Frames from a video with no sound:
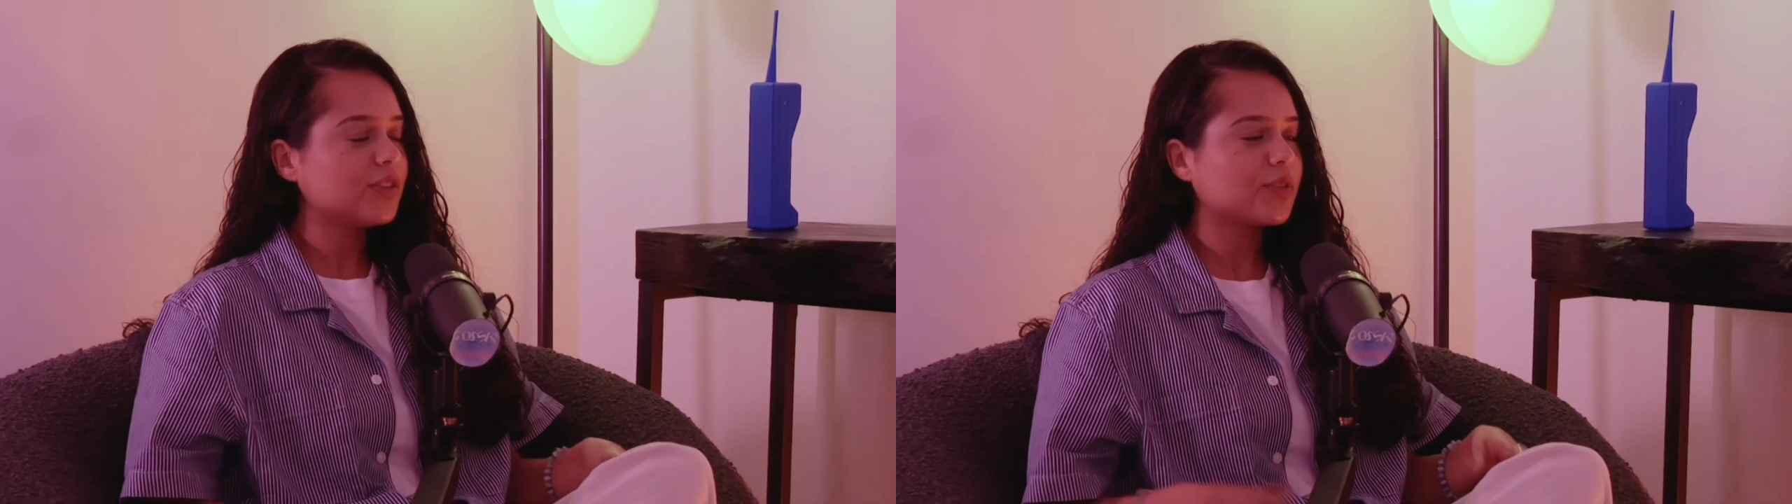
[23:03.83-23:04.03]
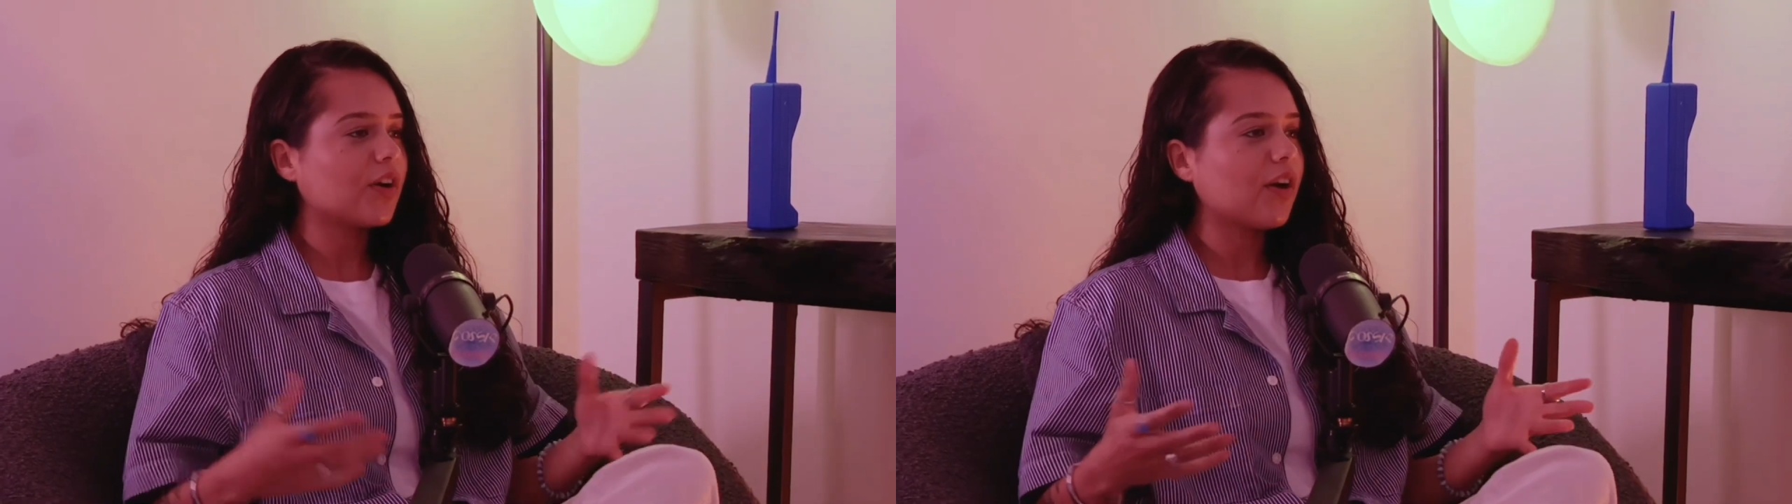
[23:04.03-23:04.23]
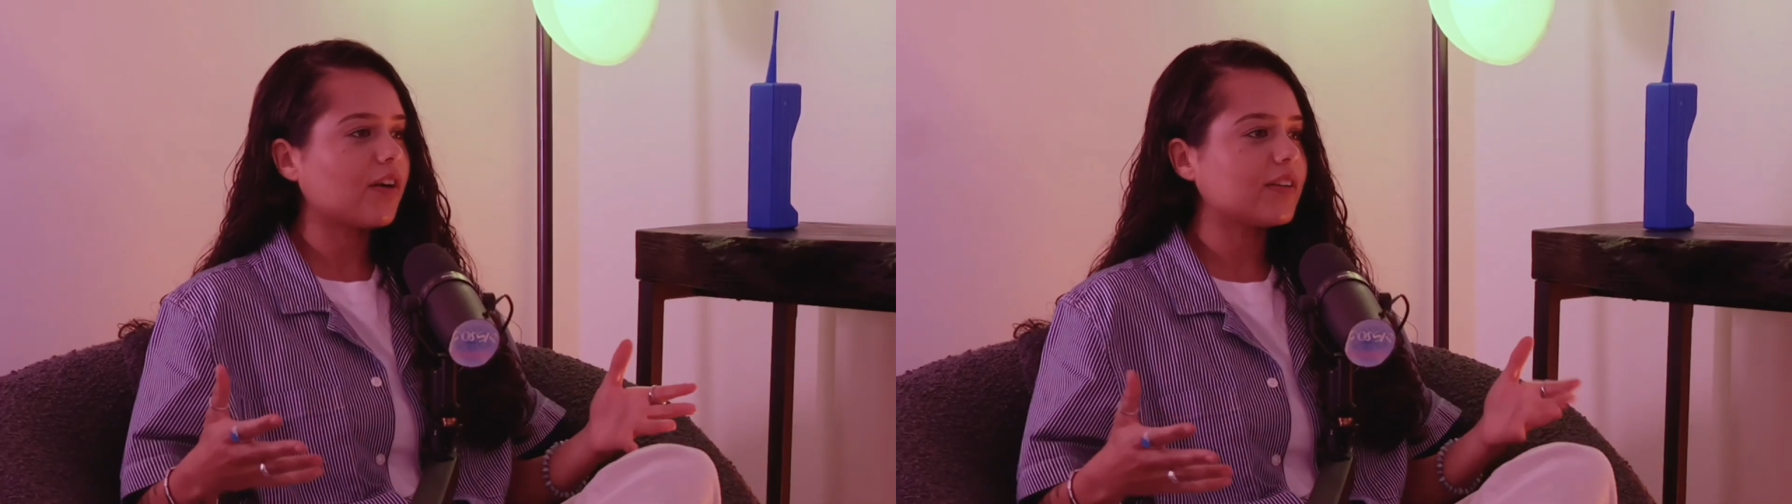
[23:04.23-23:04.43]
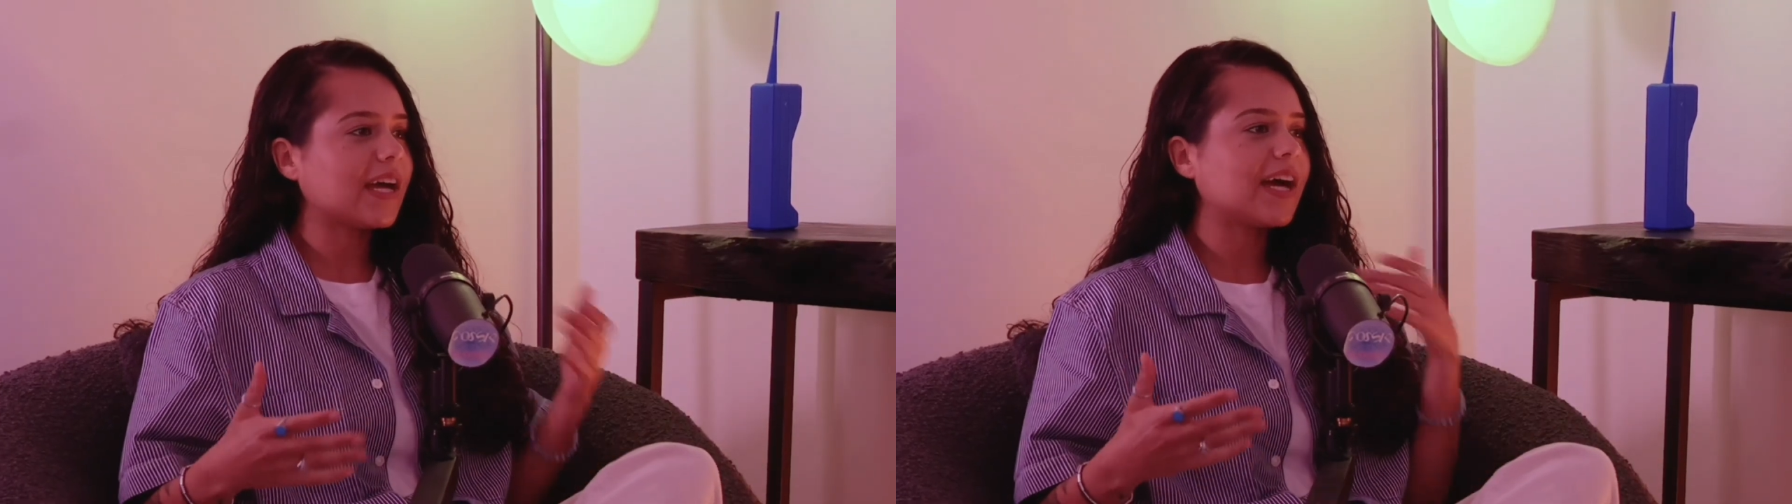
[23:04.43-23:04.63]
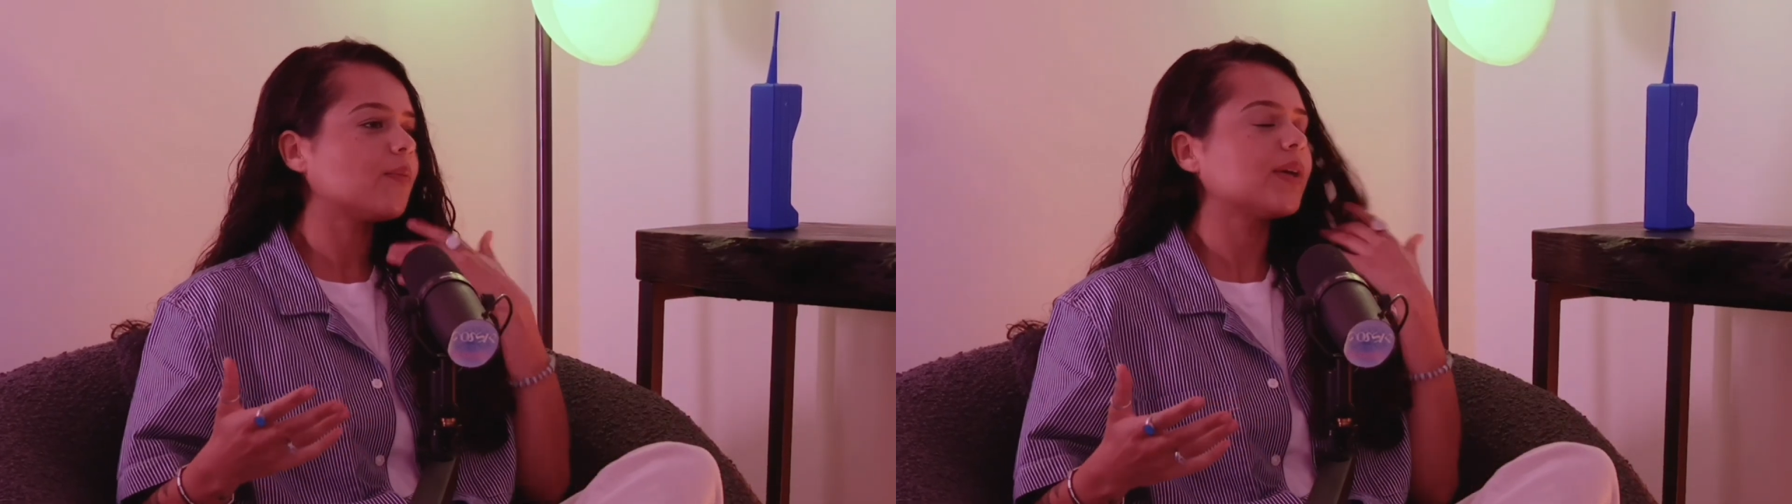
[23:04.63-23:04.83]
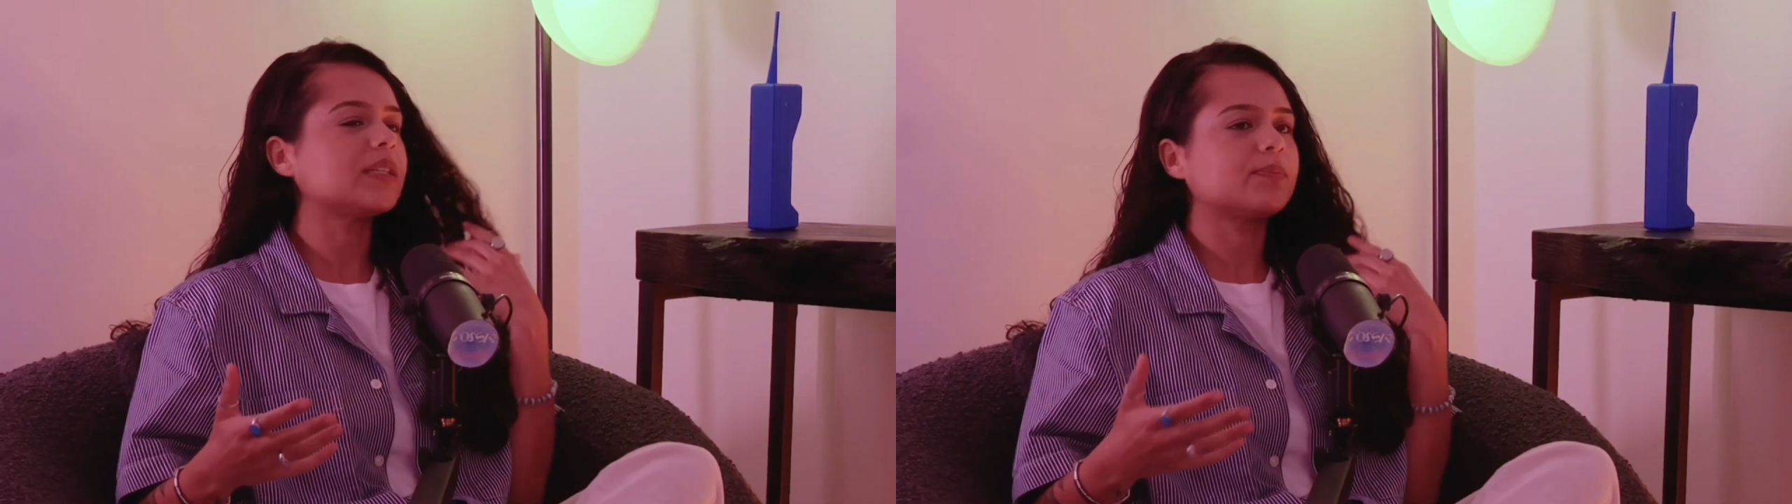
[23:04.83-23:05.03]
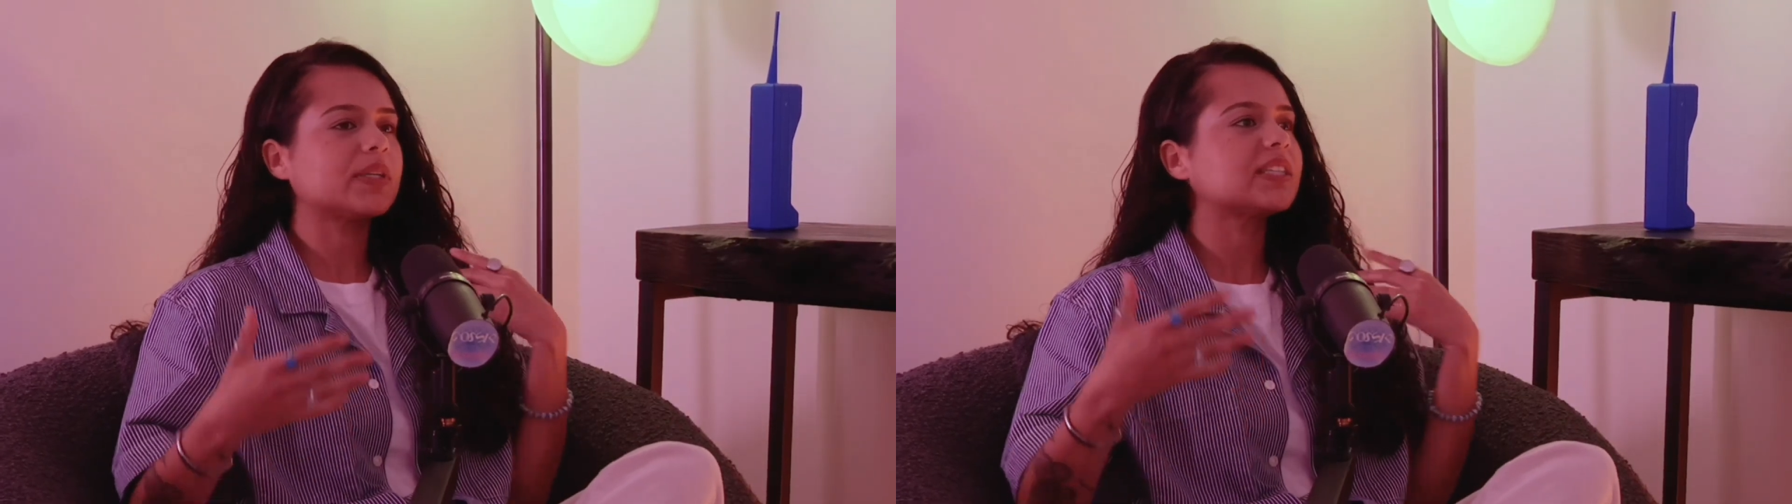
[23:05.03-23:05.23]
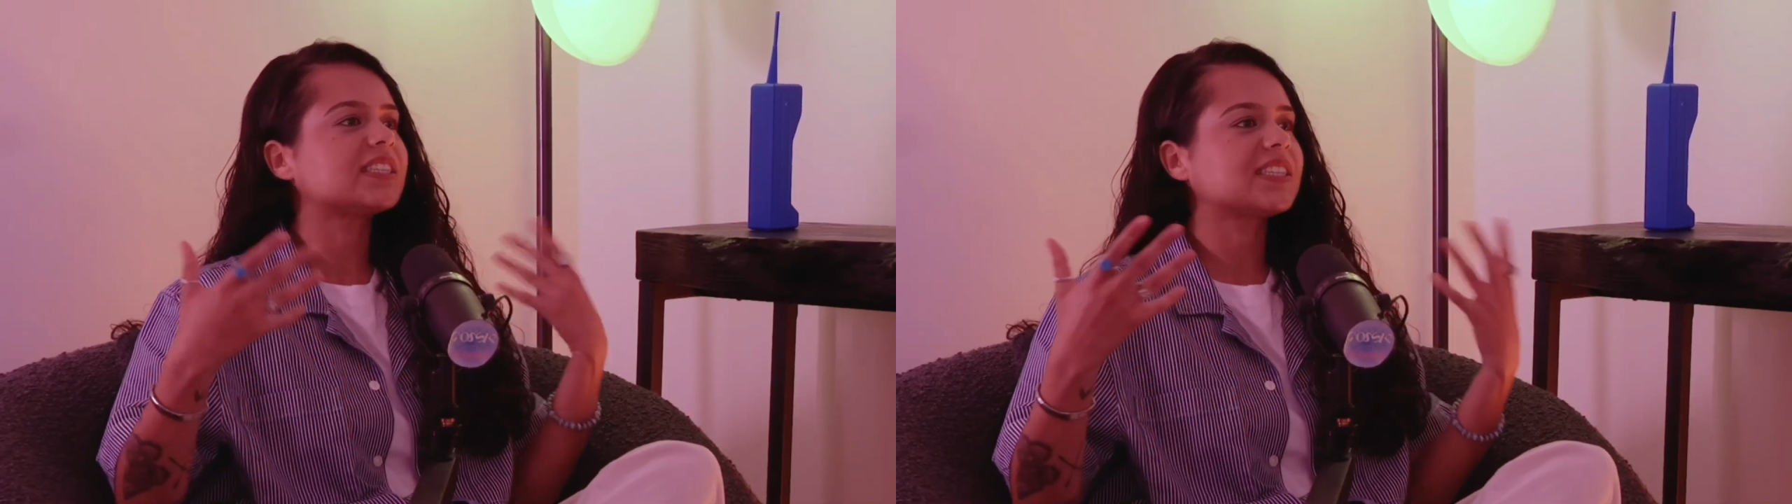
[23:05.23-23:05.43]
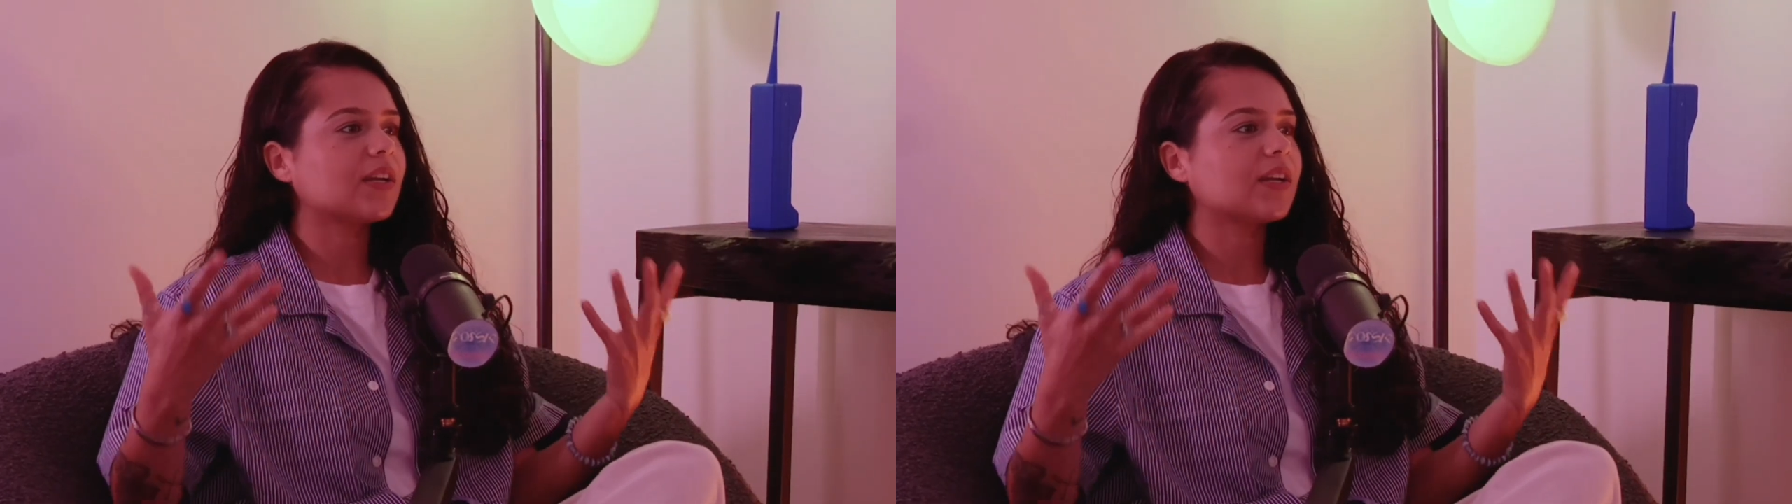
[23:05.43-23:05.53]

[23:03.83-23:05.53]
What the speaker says: You can't. How weird, but it